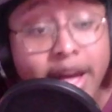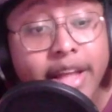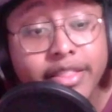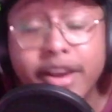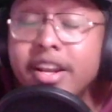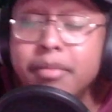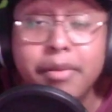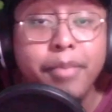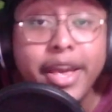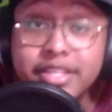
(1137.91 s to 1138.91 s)
they're going to
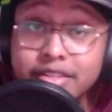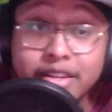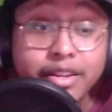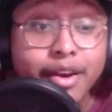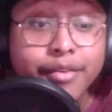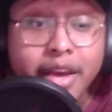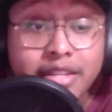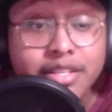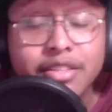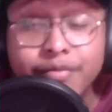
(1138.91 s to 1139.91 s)
be patient enough
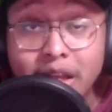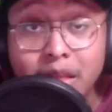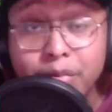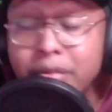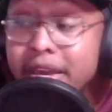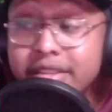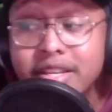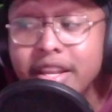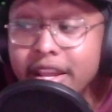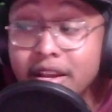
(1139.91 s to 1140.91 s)
to develop him, and he's
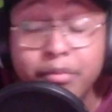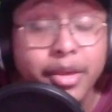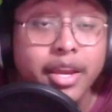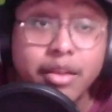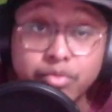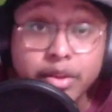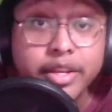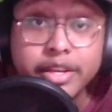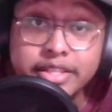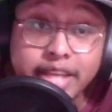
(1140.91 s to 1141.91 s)
going to end up being a
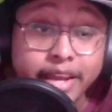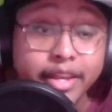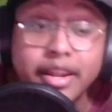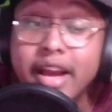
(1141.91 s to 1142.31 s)
really good tight end.